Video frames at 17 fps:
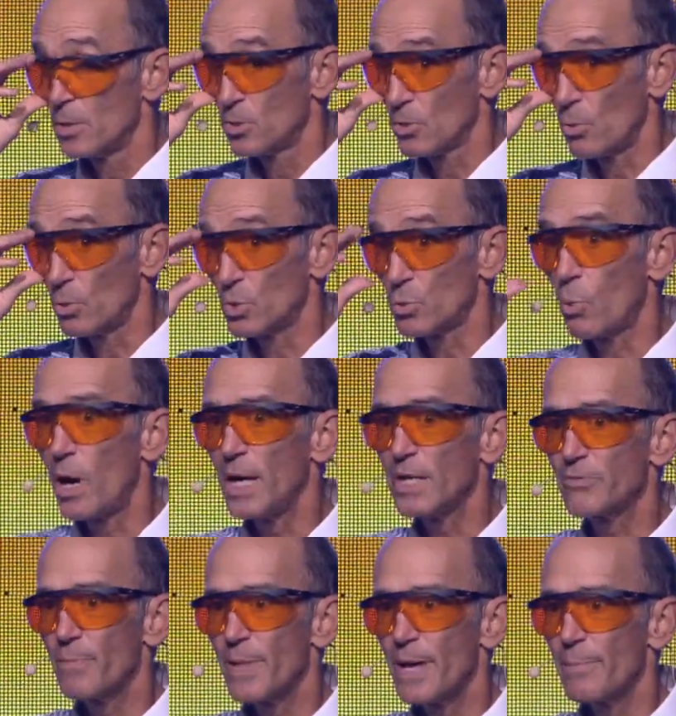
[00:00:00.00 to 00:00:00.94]
So it was
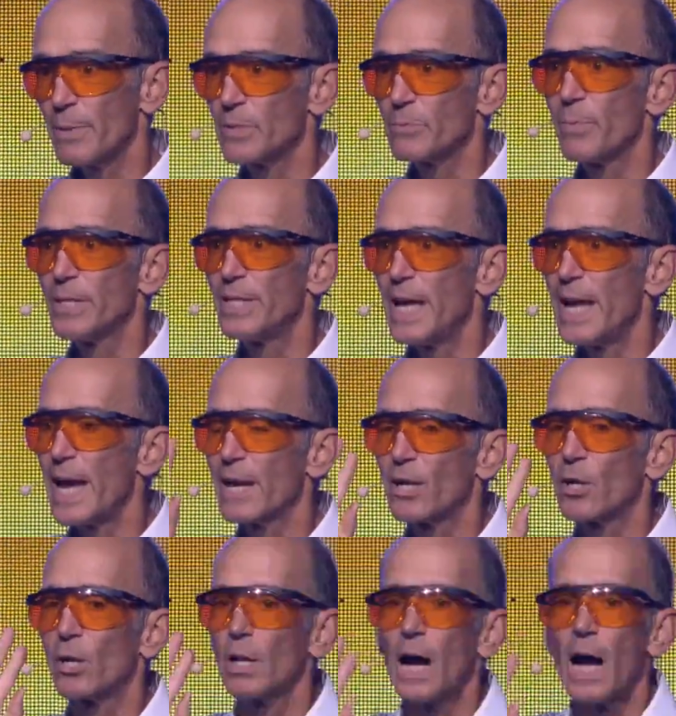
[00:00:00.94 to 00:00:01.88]
wise from that much, but they
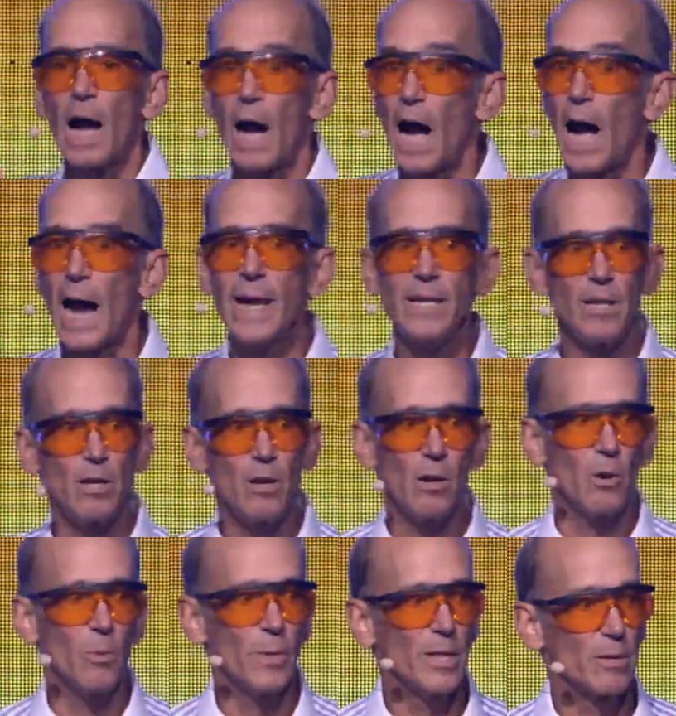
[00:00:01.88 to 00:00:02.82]
had I didn't
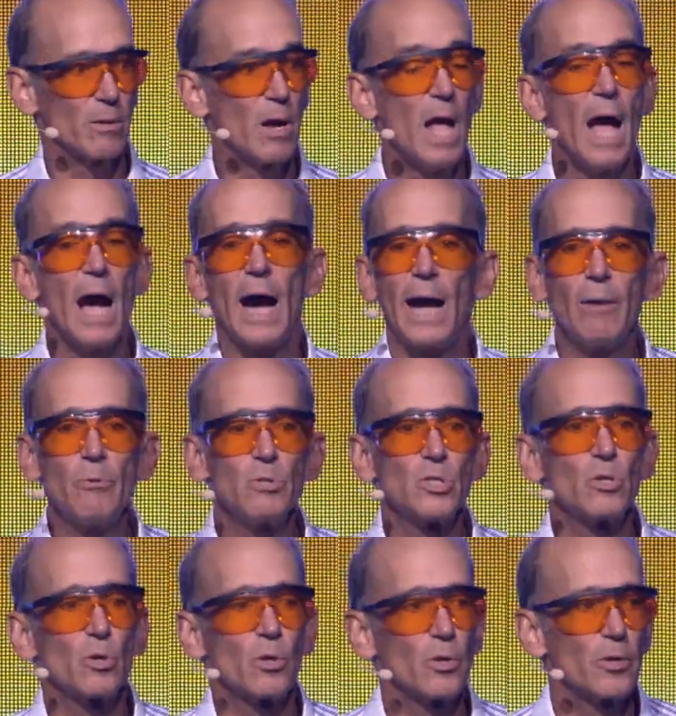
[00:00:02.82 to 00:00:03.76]
know either. I
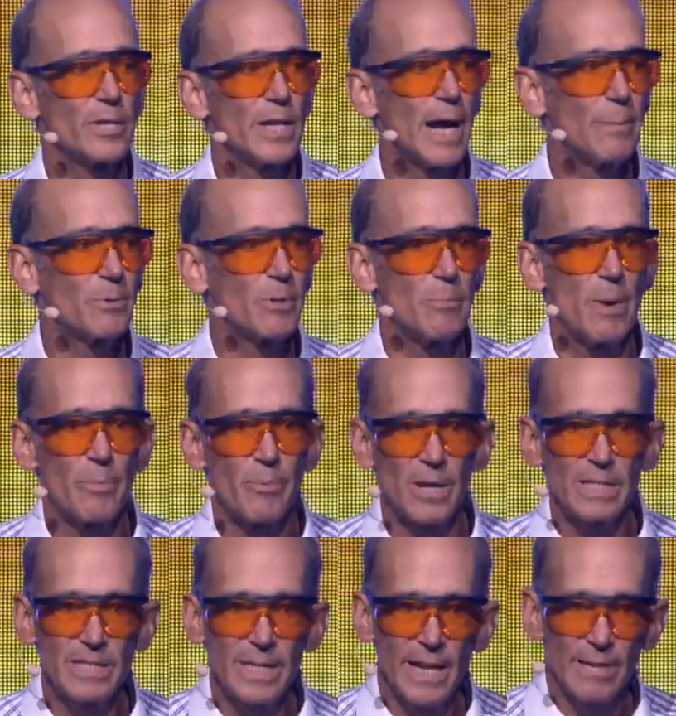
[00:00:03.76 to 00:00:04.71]
was an early adopter. Remember,
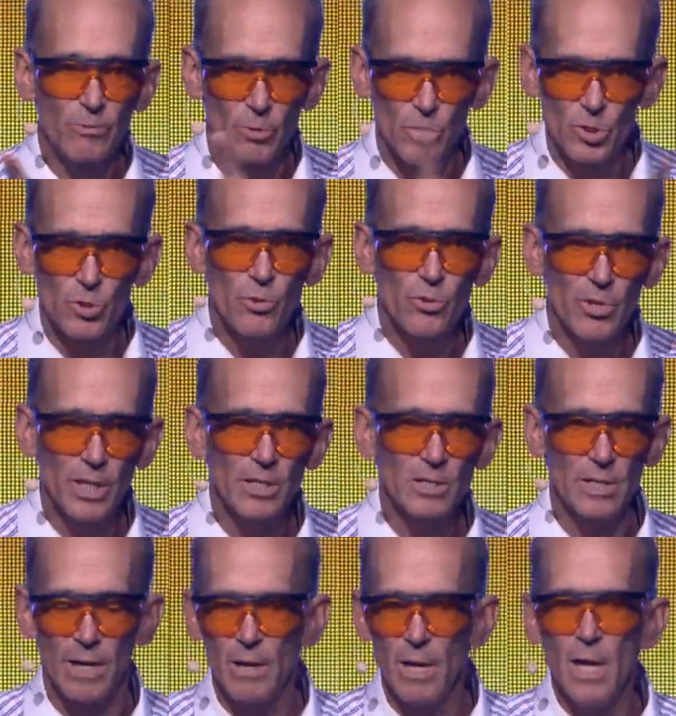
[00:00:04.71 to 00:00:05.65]
I said it was two things.